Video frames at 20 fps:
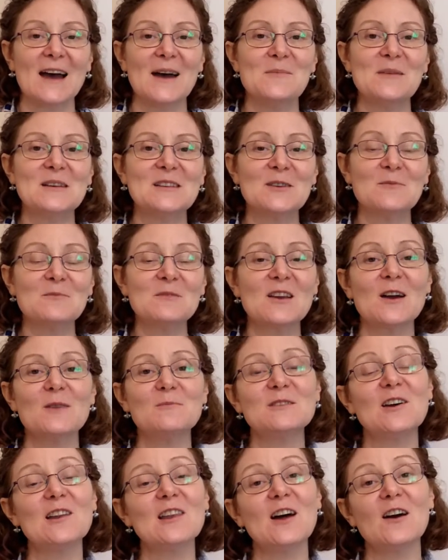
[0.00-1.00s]
But
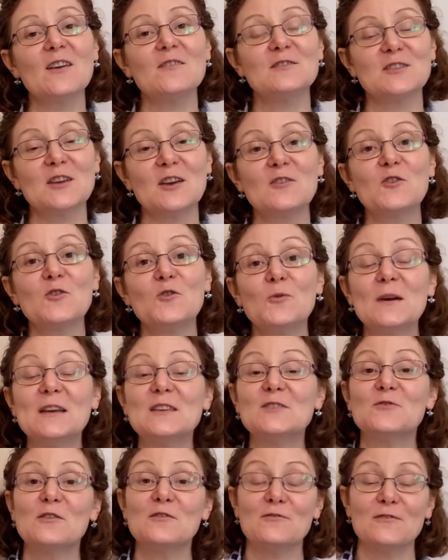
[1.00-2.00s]
sometimes our lives don't
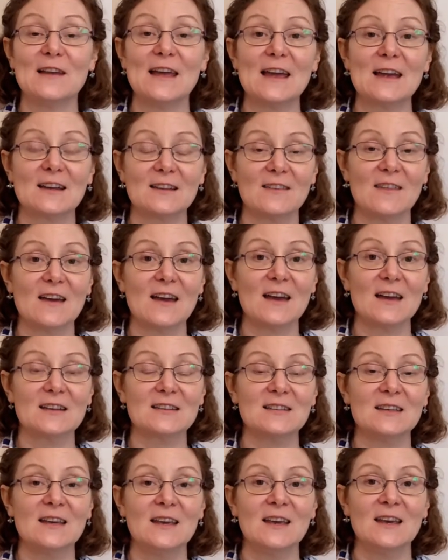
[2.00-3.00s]
always reflect
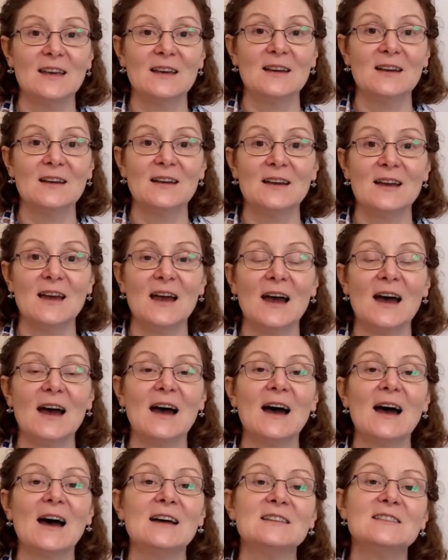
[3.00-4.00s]
that.
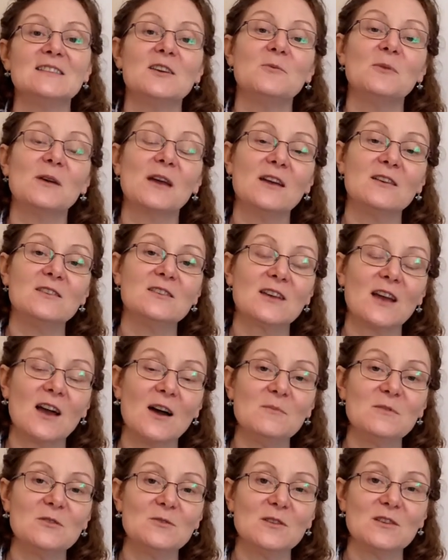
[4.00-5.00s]
And so we're going to
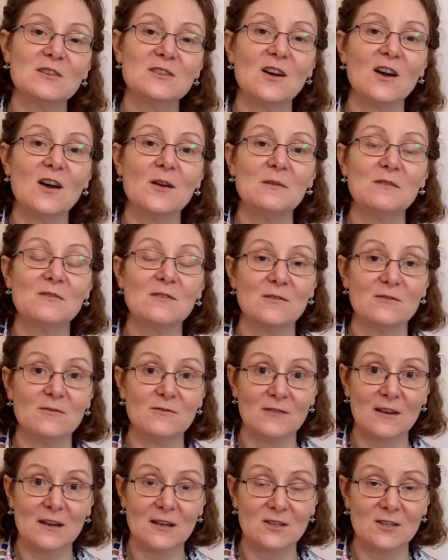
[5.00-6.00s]
come to a time of
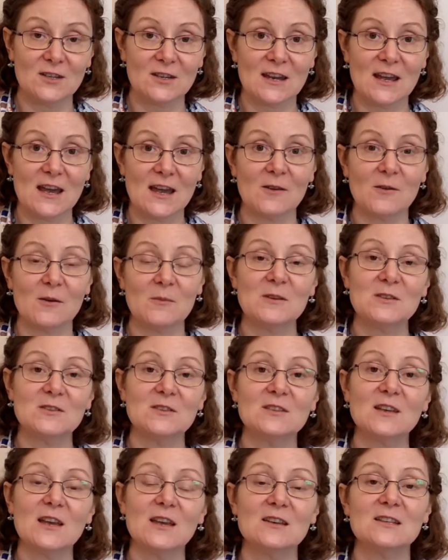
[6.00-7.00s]
confession now, and we're
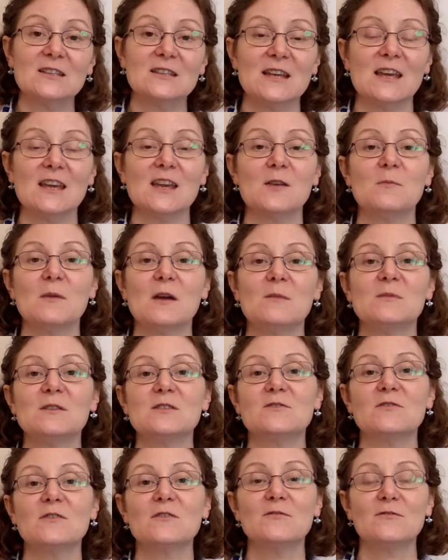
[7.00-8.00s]
just going to take a moment
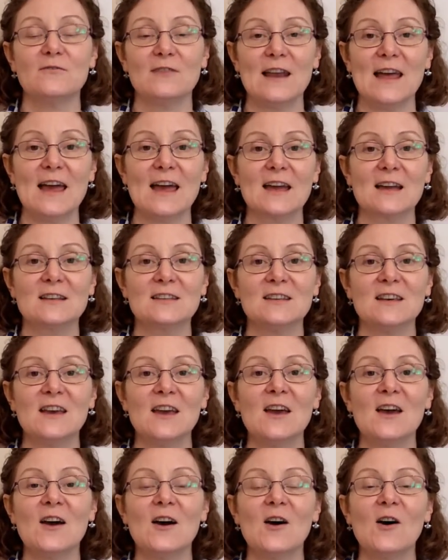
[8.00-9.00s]
to reflect
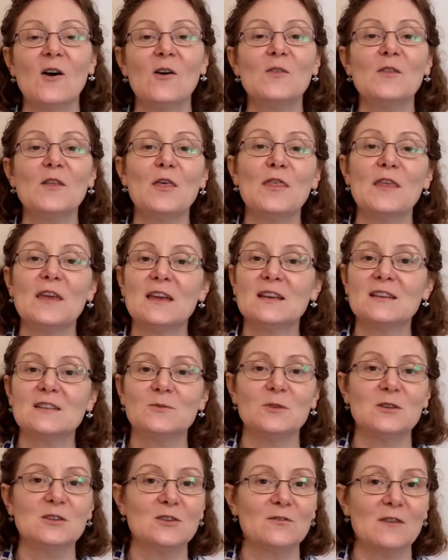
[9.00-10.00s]
on the
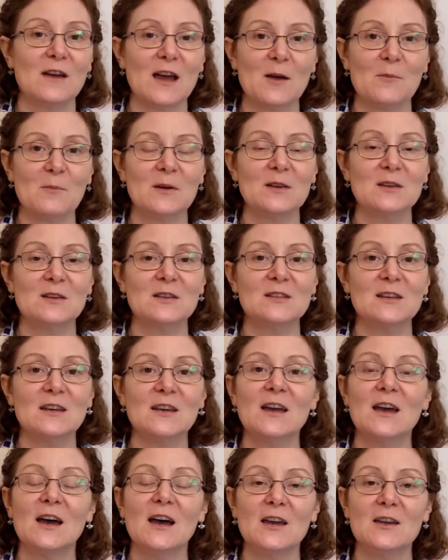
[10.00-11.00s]
things which have happened
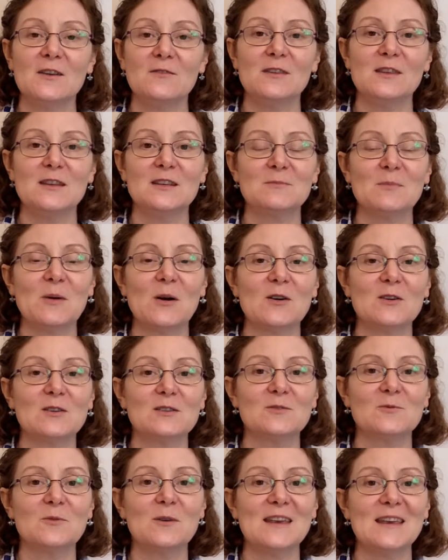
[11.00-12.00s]
over this
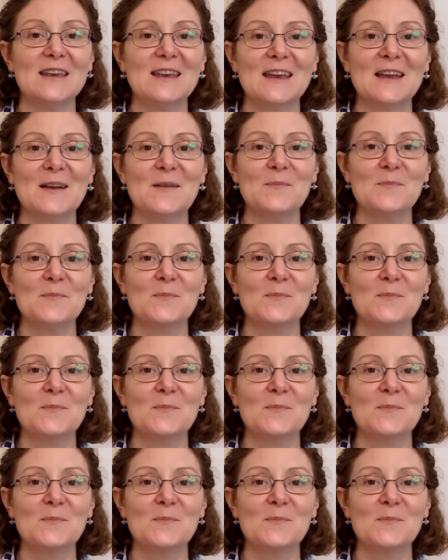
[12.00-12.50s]
past week.